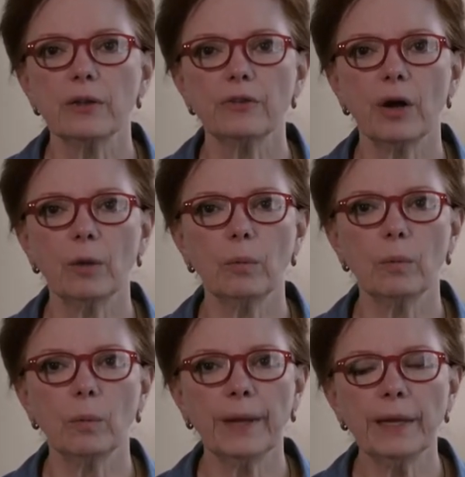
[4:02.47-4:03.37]
So
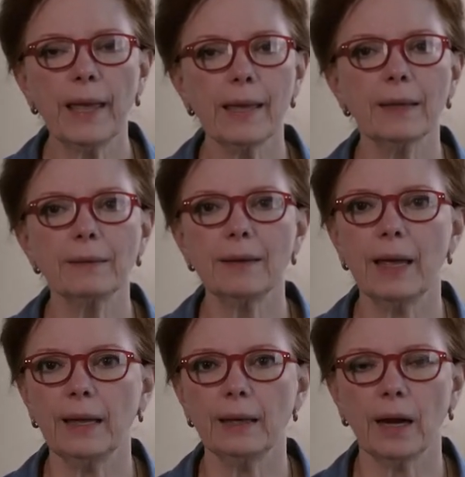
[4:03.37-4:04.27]
we can't
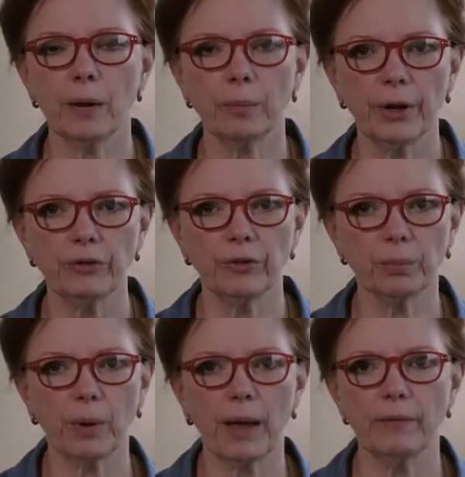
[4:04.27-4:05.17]
take our precious
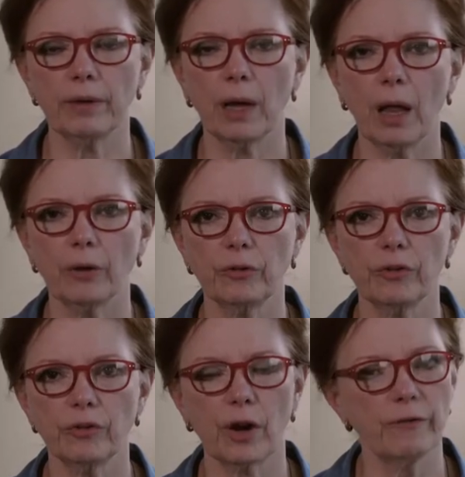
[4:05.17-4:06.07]
private dollars
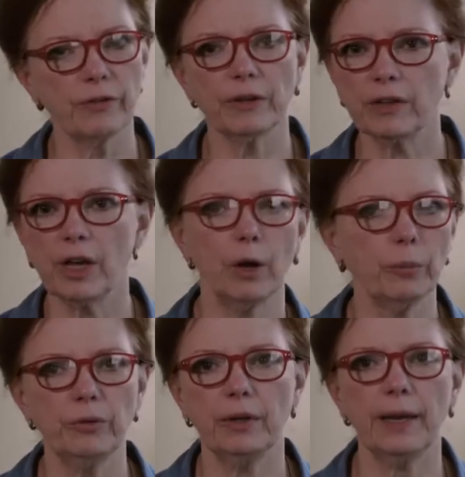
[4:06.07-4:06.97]
and start fixing
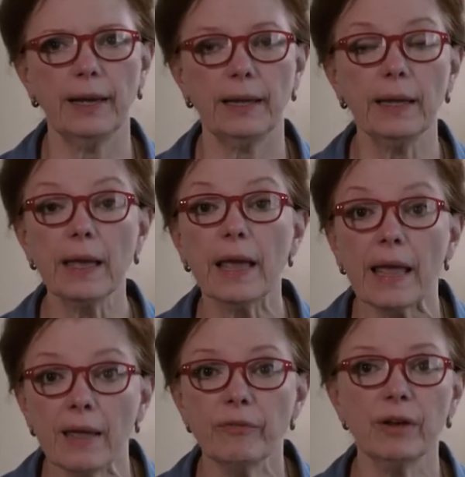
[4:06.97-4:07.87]
homes today,
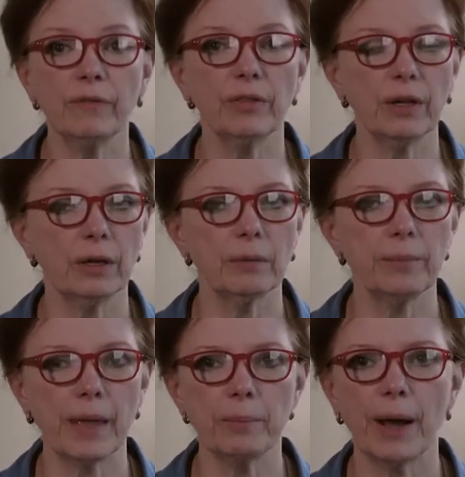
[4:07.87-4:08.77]
even if the
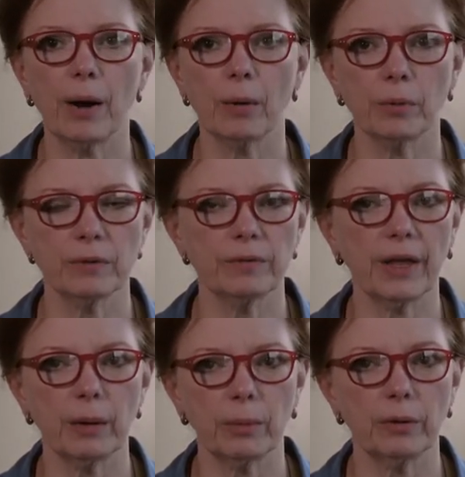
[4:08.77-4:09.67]
manpower was
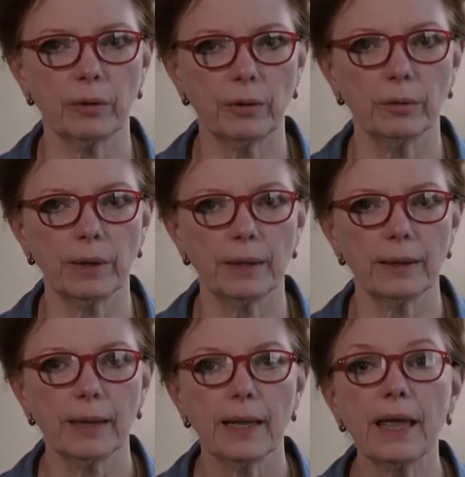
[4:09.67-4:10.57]
available to do it,
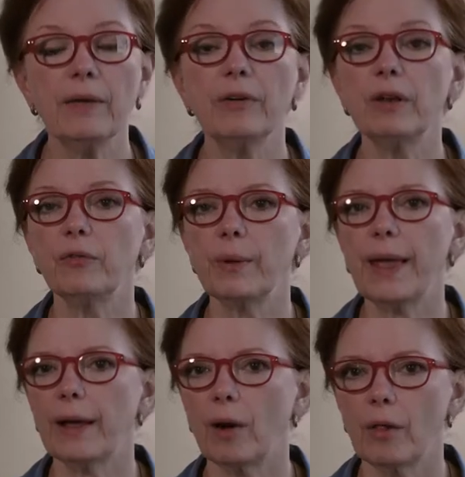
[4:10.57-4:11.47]
even if we
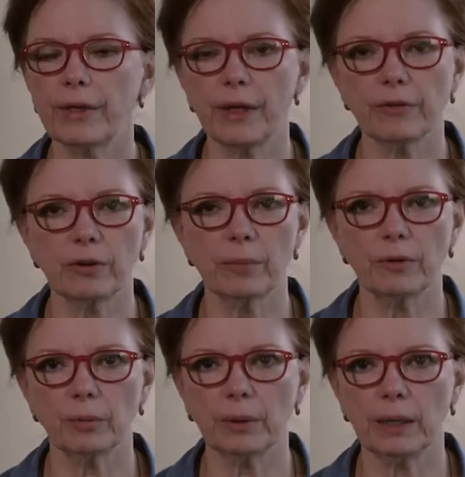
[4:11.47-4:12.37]
had all the
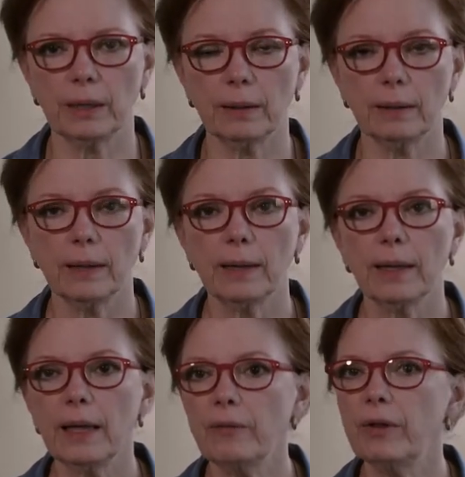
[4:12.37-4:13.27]
estimates we needed,
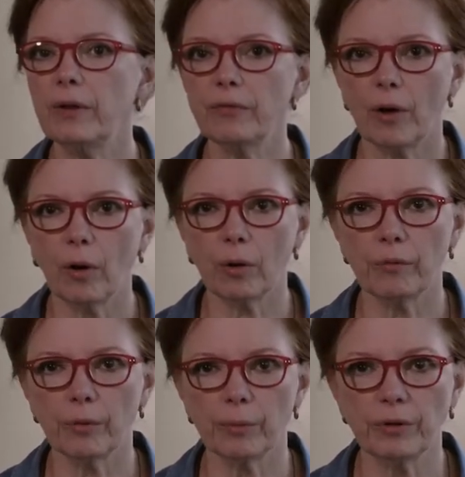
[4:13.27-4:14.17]
even if all
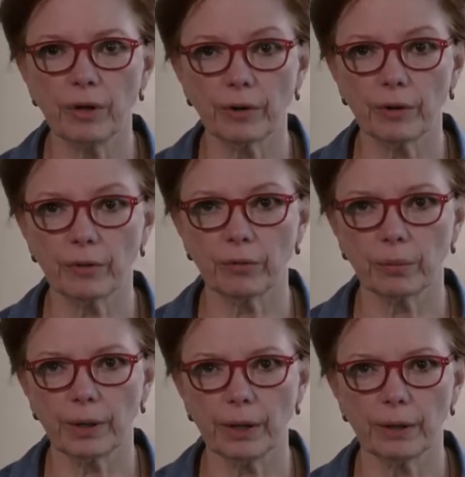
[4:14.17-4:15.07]
of the materials
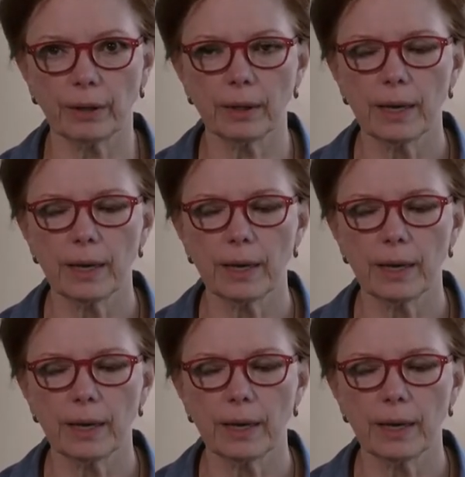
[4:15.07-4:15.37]
were here.